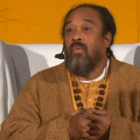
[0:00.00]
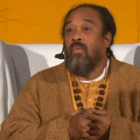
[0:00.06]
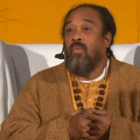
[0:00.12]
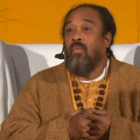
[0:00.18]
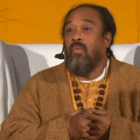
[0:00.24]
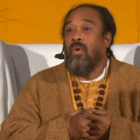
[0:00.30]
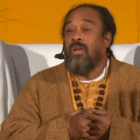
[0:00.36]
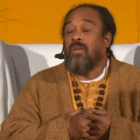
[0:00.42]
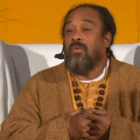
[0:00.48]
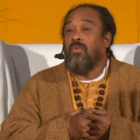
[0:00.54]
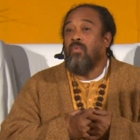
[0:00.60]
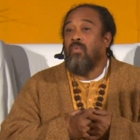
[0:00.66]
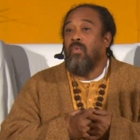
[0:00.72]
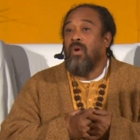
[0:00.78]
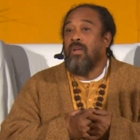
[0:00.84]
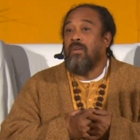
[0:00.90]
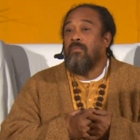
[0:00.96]

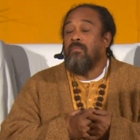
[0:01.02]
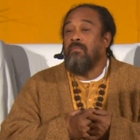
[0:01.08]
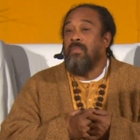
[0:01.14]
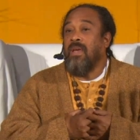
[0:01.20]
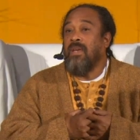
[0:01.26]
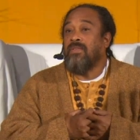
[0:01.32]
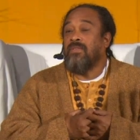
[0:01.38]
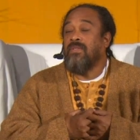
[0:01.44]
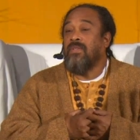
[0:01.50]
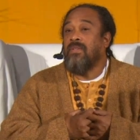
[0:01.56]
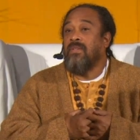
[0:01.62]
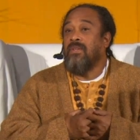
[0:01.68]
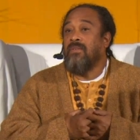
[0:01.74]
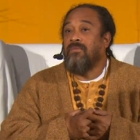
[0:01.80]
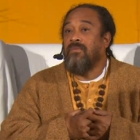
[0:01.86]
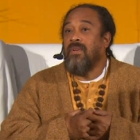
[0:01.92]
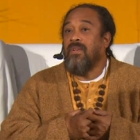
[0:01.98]
what makes the
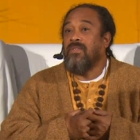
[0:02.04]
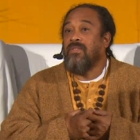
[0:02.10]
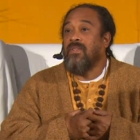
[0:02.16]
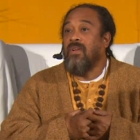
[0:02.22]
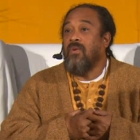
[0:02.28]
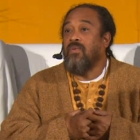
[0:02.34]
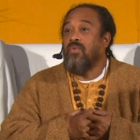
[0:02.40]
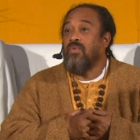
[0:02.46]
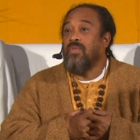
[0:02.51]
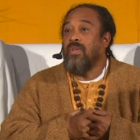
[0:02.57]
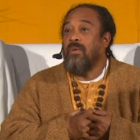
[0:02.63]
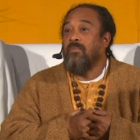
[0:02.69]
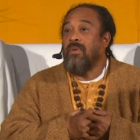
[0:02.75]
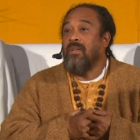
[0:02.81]
difference now to say,